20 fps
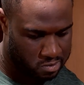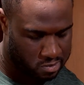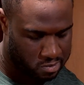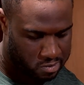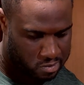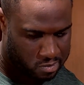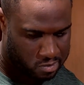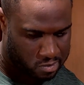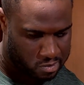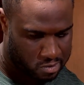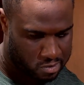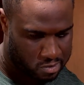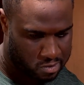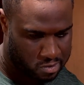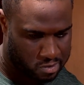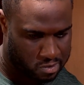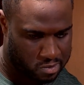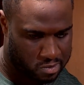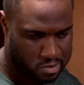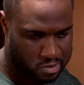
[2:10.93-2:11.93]
I understand we're
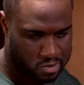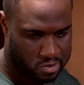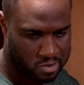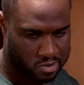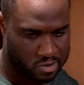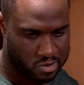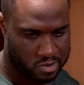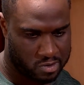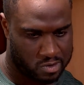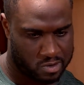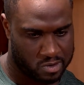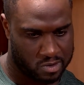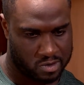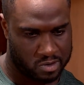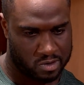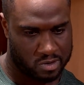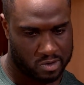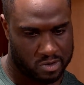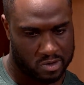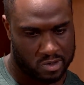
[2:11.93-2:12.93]
not giving away any
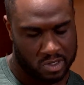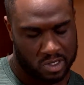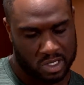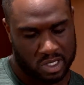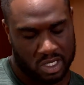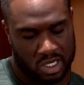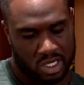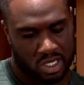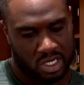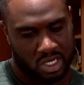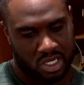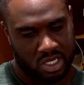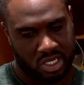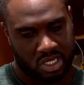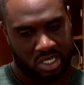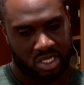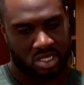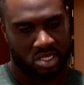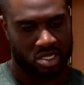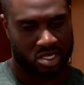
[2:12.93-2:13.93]
secrets here, so I'm not
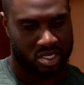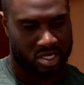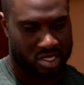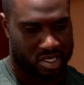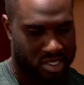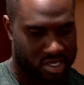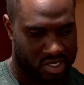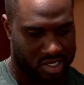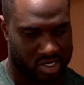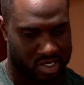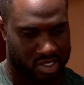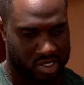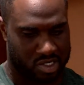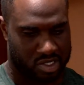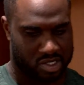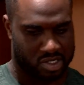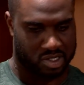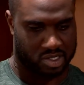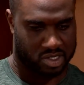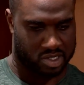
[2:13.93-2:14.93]
trying to trick you in
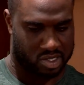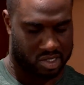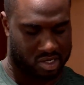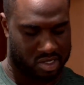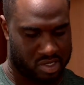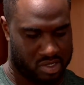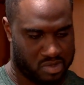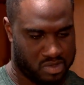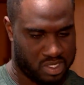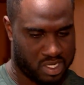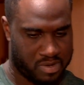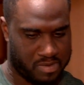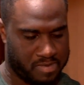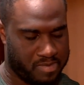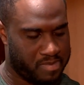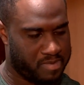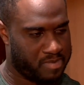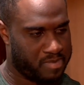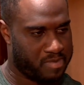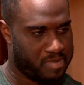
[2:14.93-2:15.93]
any way. You're
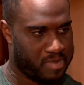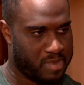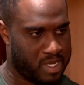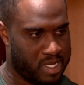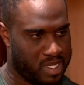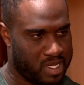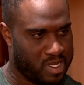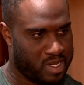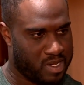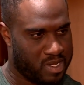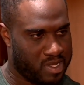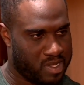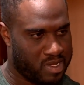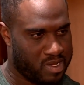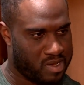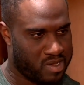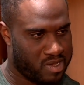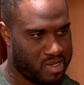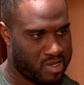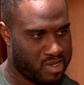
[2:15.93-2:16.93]
smarter than me
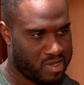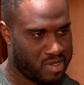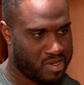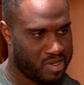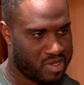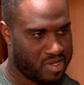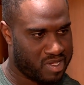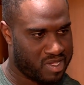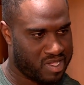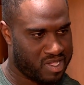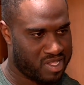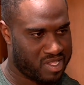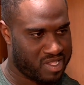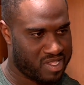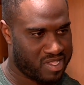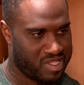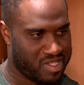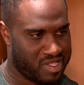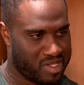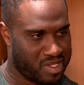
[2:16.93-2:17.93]
anyway, so it'll be fine.
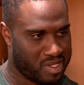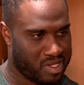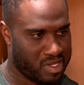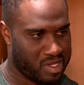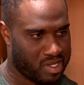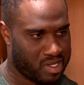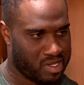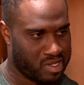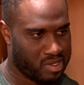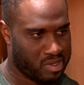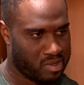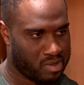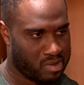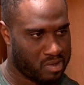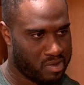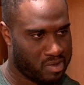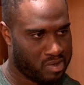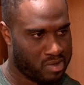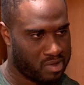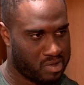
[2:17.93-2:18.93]
But
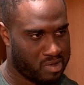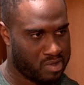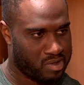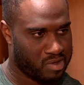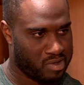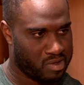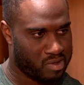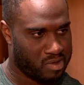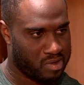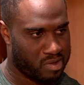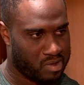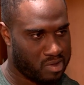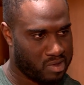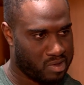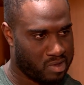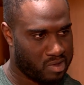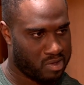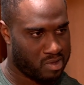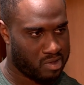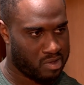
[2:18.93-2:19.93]
if that ends up
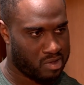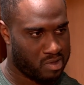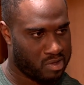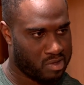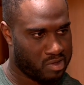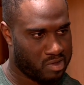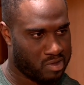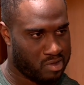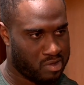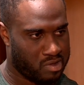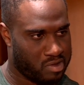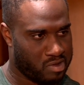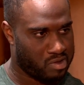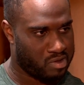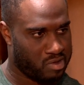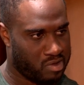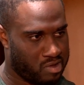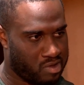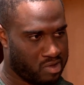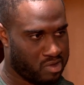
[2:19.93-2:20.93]
being the case,
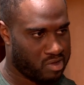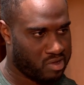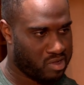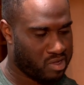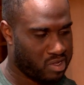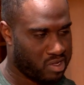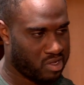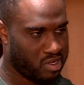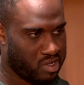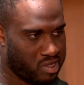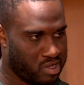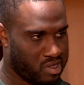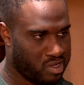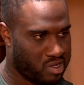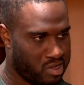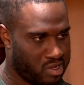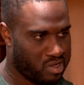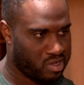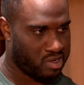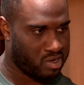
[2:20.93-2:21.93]
have you worked a
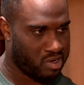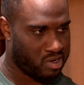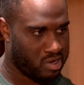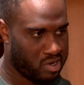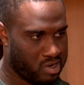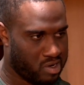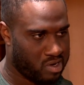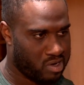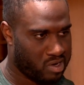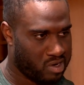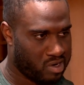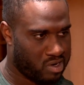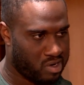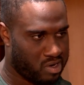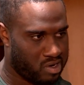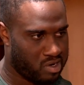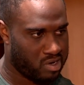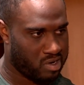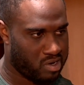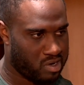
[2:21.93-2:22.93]
lot? I'm
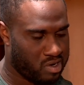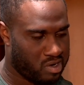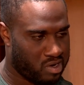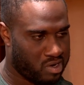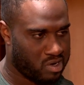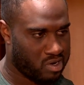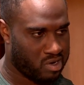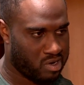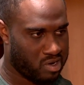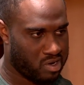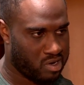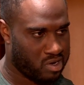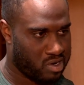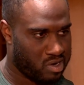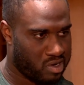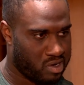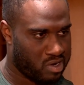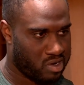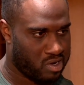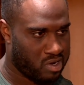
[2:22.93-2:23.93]
not talking about this week. I'm
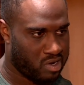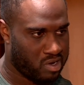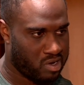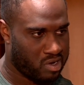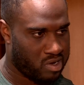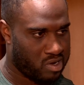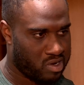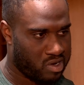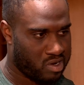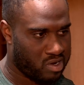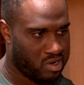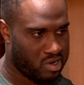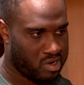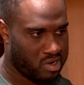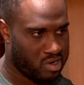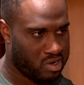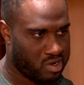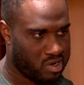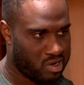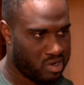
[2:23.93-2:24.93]
talking about since the
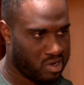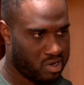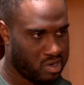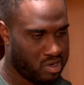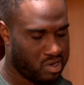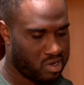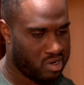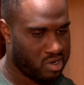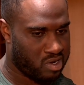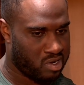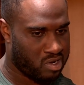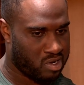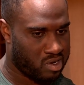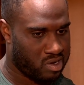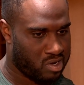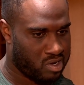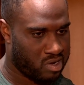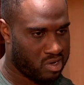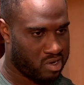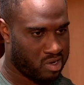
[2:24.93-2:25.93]
start of
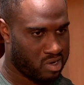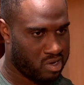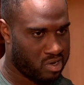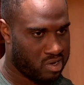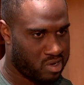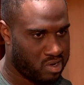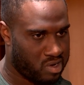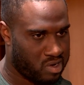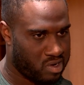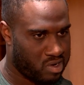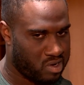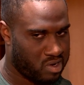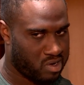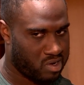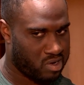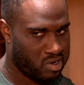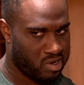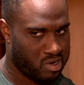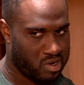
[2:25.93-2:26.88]
off-season program to now.